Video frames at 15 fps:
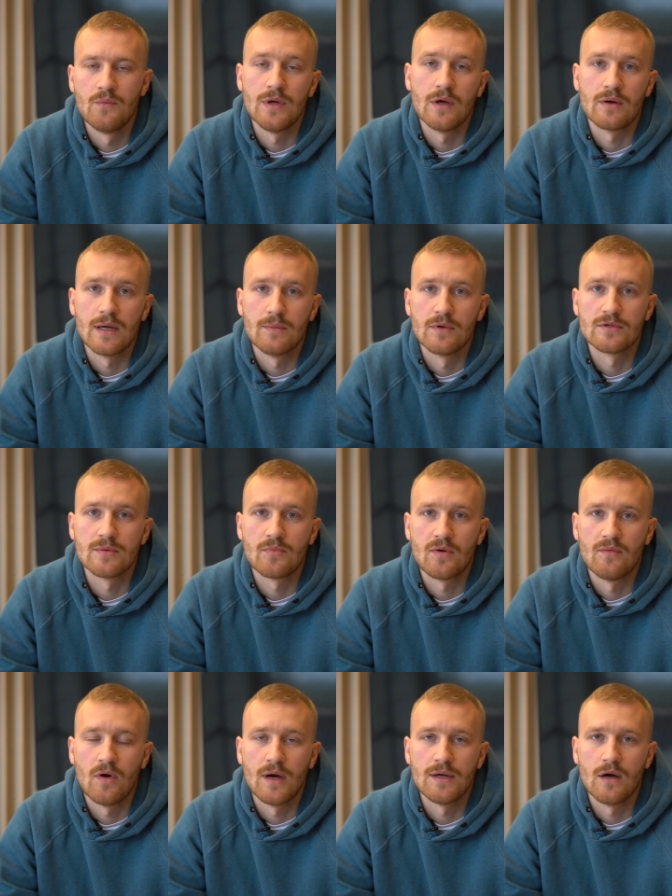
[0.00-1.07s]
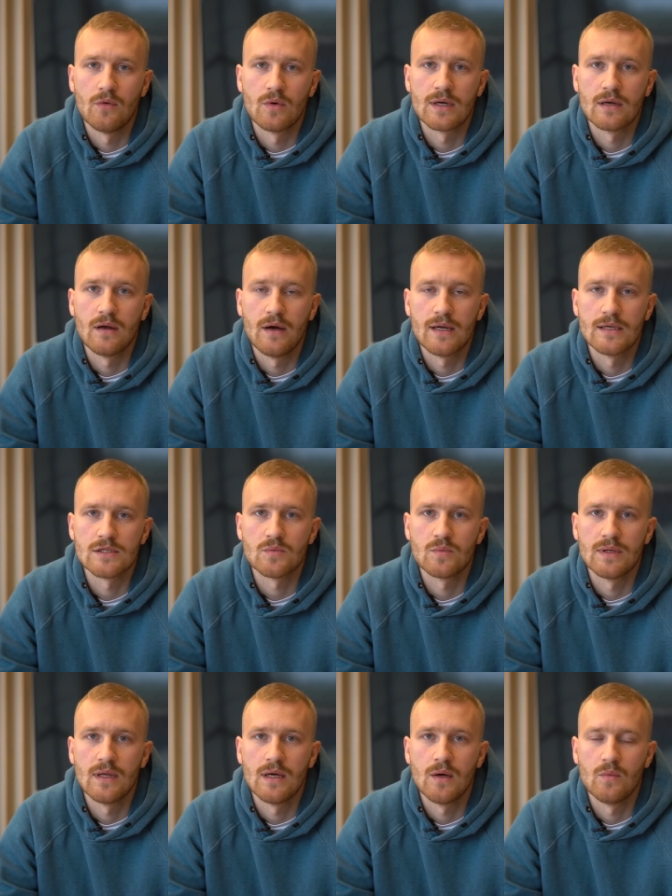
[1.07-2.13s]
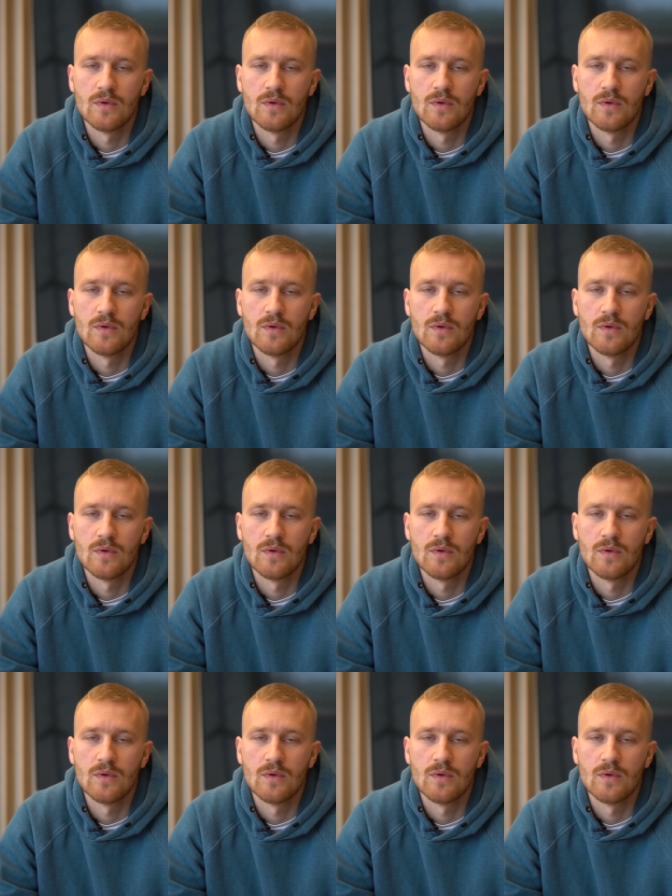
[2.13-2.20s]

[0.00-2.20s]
we are able to provide our clients with a,